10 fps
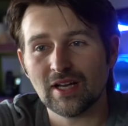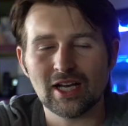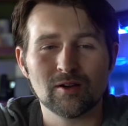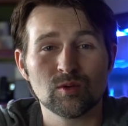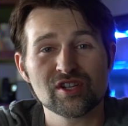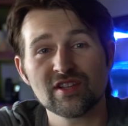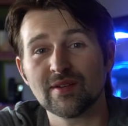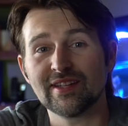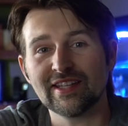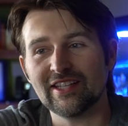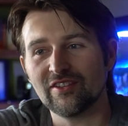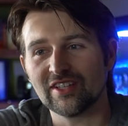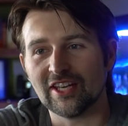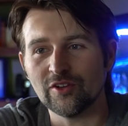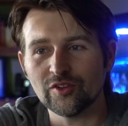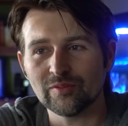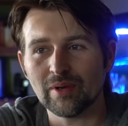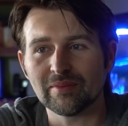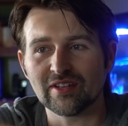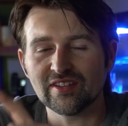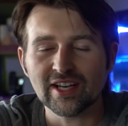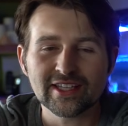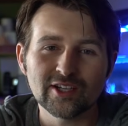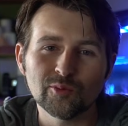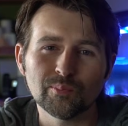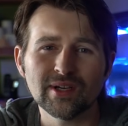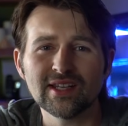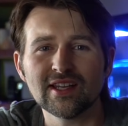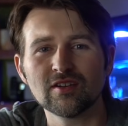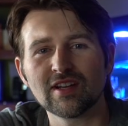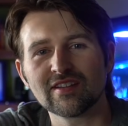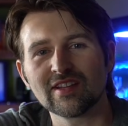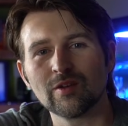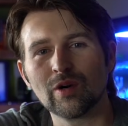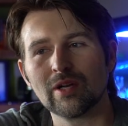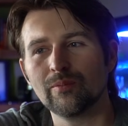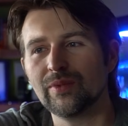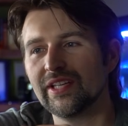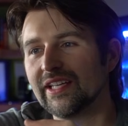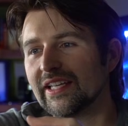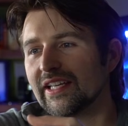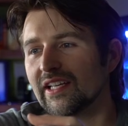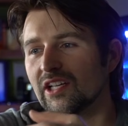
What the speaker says: Originally I was thinking using a dosing pump to suck it out, but I don't necessarily want to be